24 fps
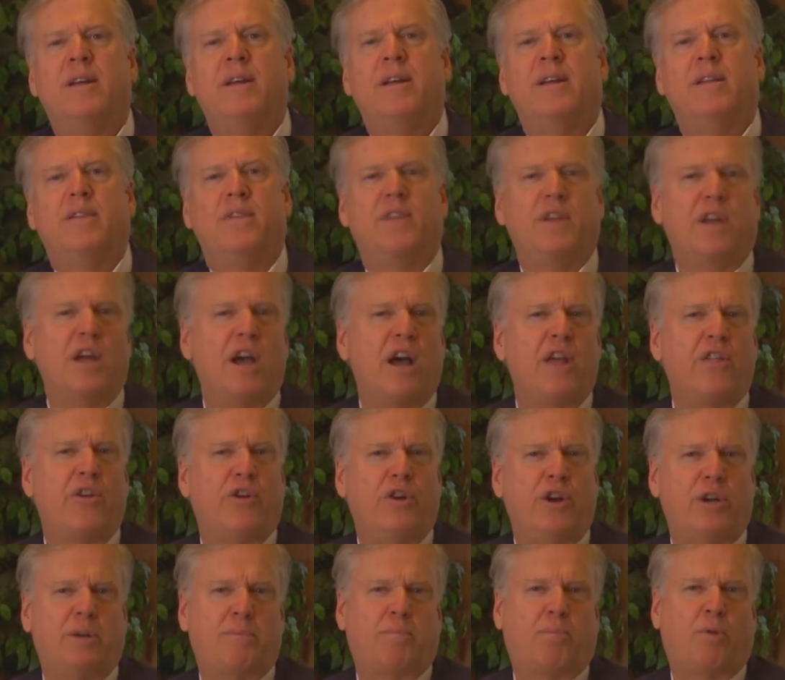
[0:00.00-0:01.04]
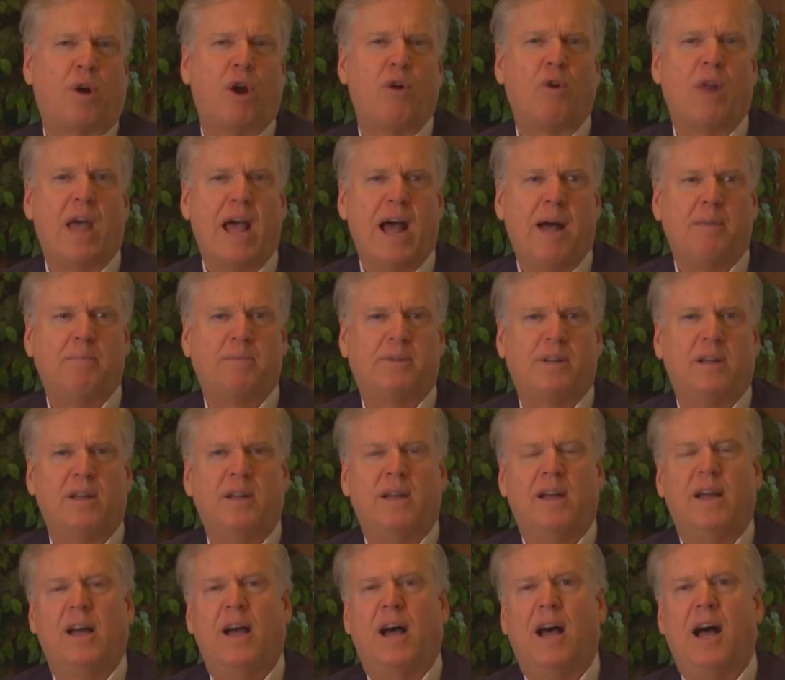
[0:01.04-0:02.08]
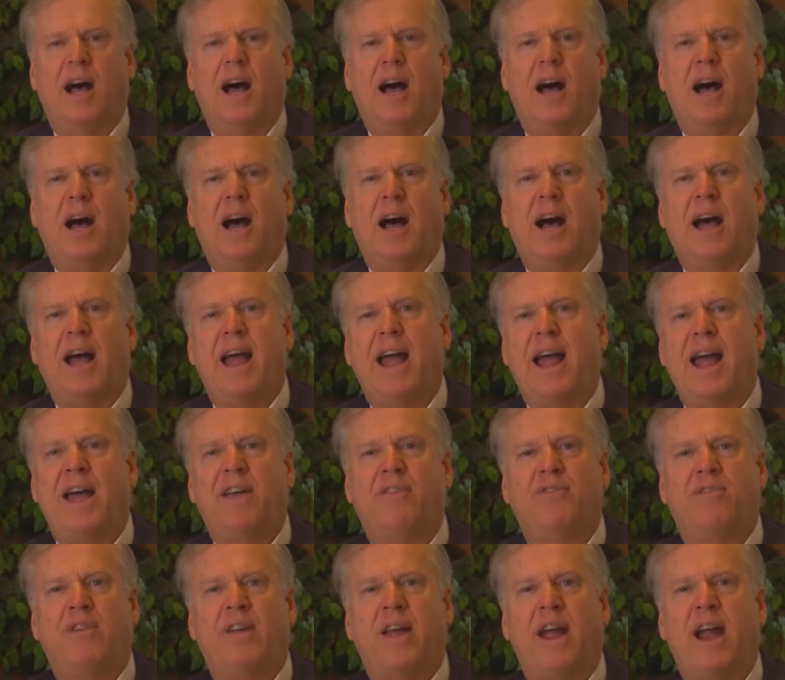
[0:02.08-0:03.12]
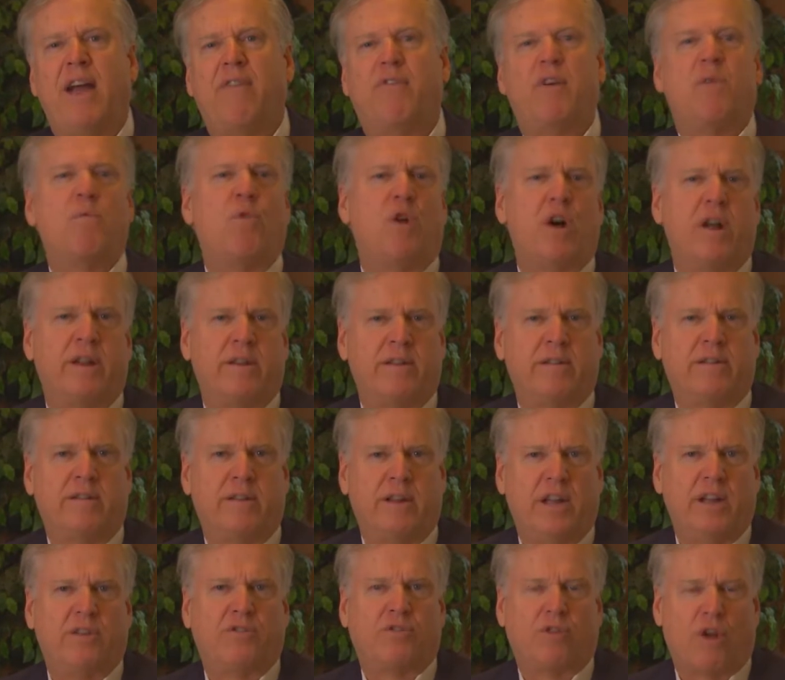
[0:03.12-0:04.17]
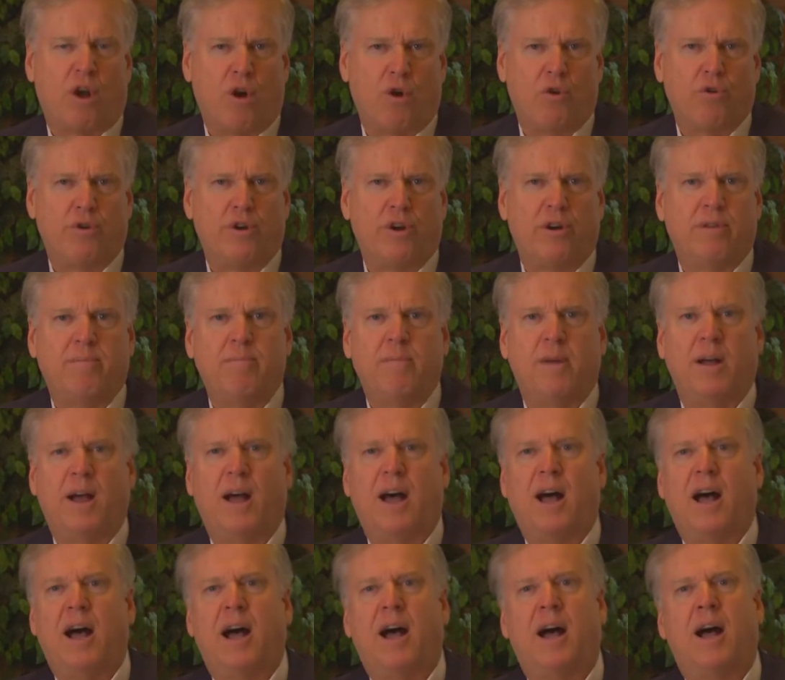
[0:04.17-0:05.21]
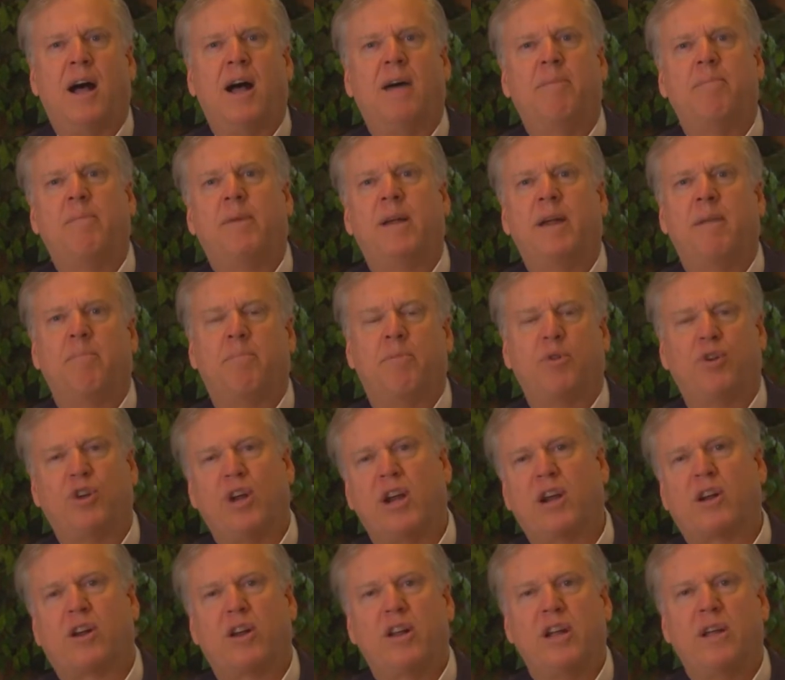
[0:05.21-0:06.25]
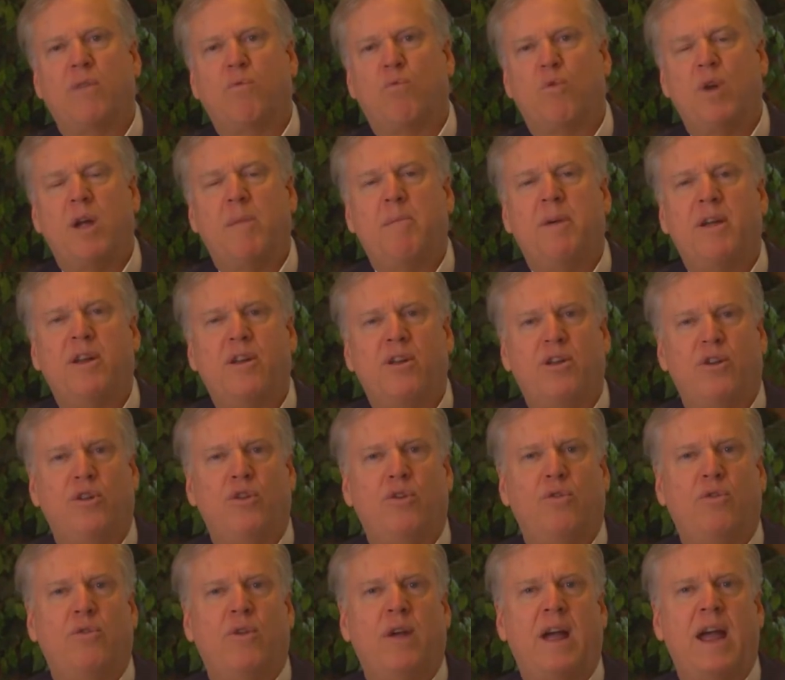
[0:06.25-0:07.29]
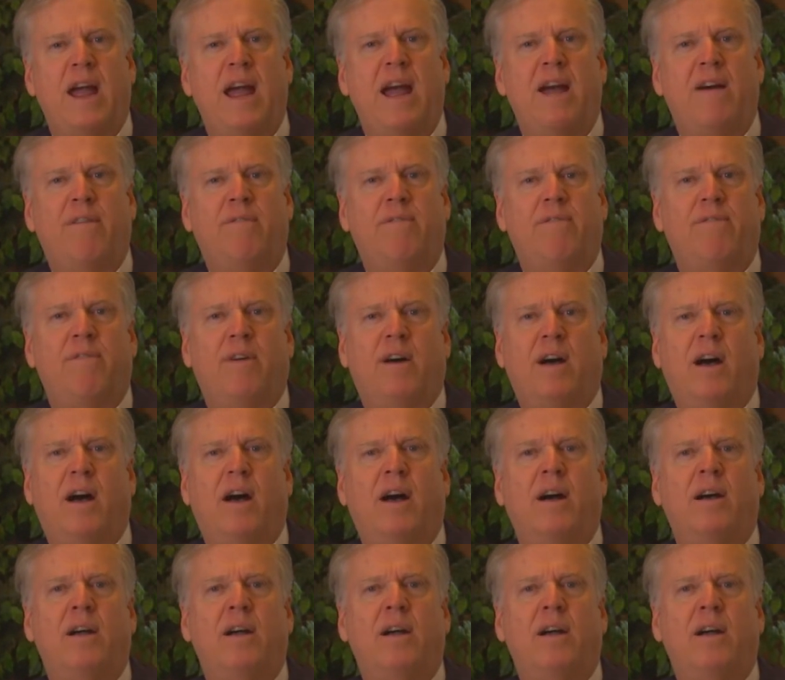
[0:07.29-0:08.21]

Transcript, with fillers: The other is prolapse. Uh, as everyone gets older, uh, and particularly in women who have uh,